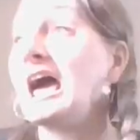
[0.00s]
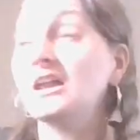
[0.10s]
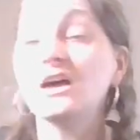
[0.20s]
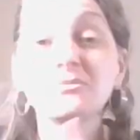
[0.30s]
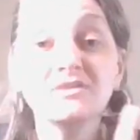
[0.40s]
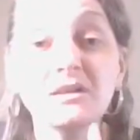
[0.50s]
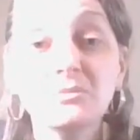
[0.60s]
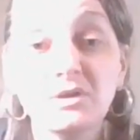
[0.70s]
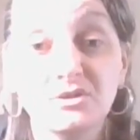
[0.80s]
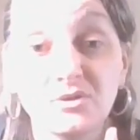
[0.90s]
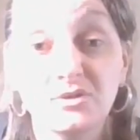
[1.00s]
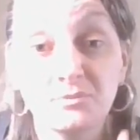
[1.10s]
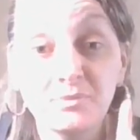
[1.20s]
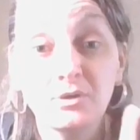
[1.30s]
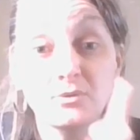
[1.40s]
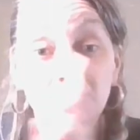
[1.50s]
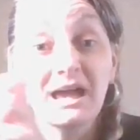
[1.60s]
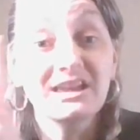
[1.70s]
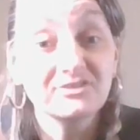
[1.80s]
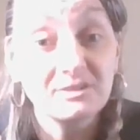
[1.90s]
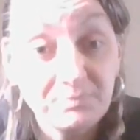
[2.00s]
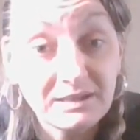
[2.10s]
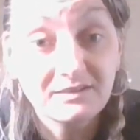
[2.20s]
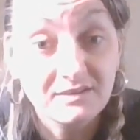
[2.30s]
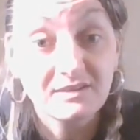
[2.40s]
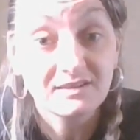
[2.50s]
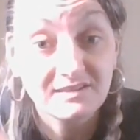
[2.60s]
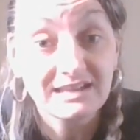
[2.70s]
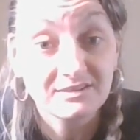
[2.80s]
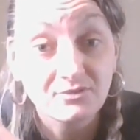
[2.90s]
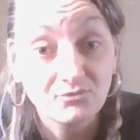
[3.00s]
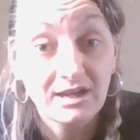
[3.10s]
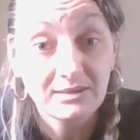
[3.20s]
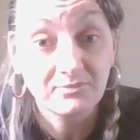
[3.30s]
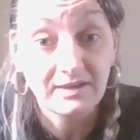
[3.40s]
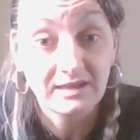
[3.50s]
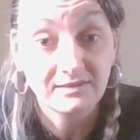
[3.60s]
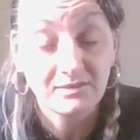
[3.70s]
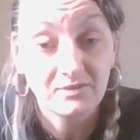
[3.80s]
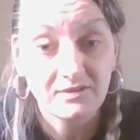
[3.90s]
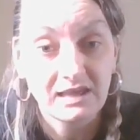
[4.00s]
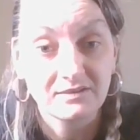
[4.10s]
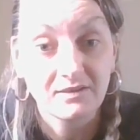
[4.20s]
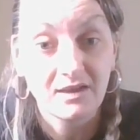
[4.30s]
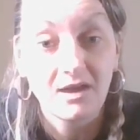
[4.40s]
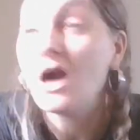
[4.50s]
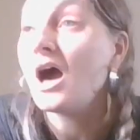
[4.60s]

and I'm someone who's actually been to the Saturn Rape Victim Centre,